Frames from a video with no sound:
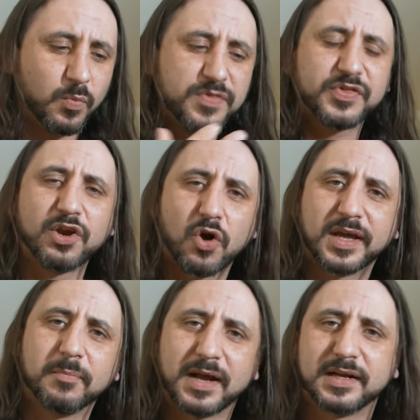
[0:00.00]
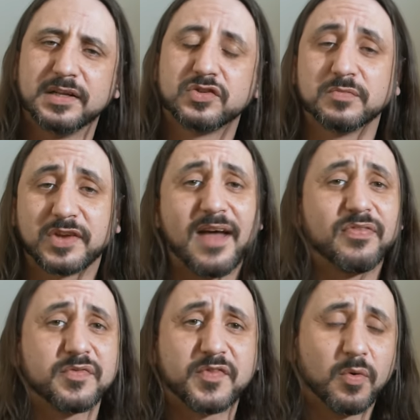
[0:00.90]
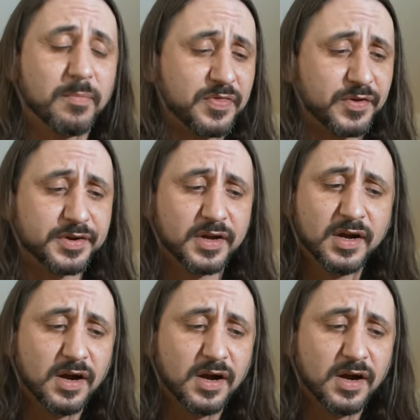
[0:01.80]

with the locking mechanisms and the fill method,